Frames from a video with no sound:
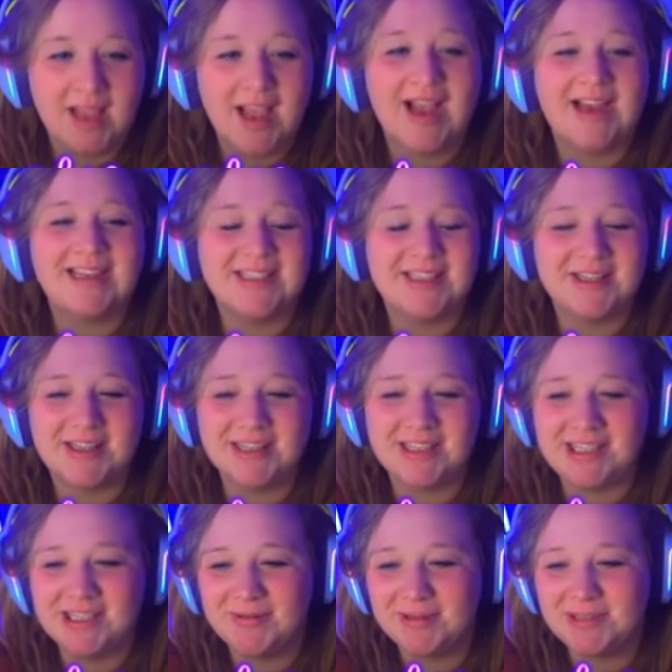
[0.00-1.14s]
I still think
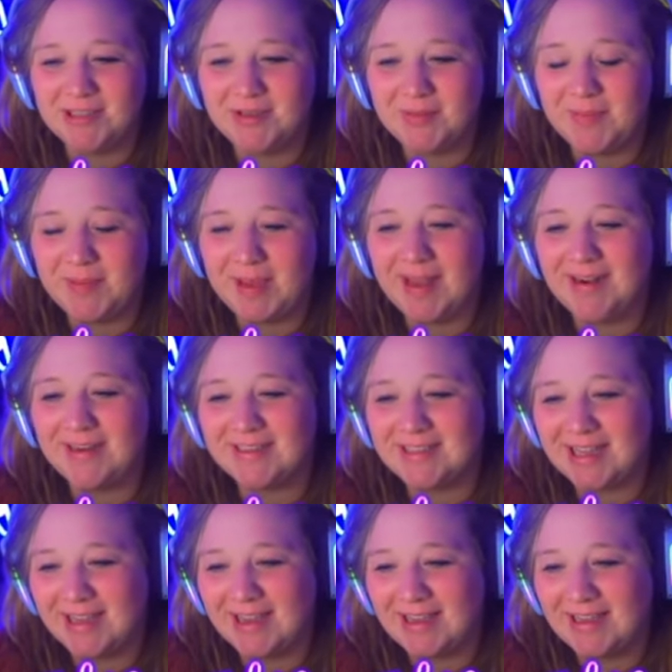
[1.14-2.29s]
she would do better
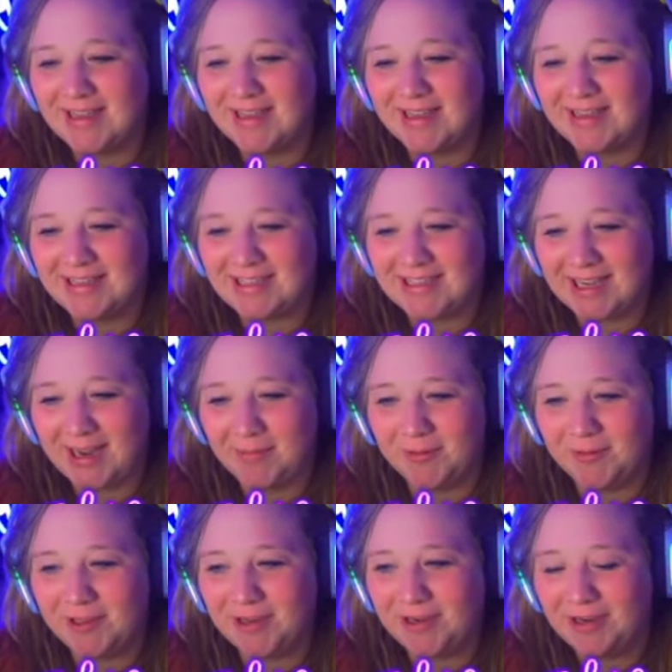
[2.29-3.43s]
selling at the table
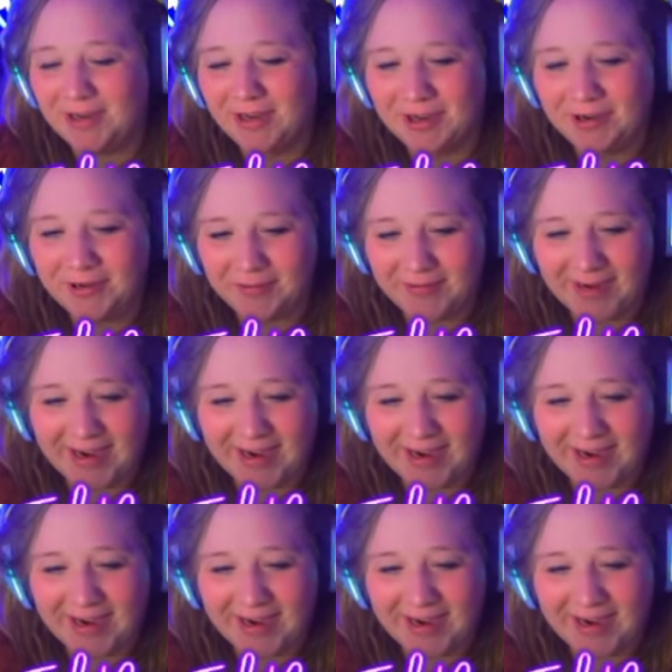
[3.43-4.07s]
in her underwear.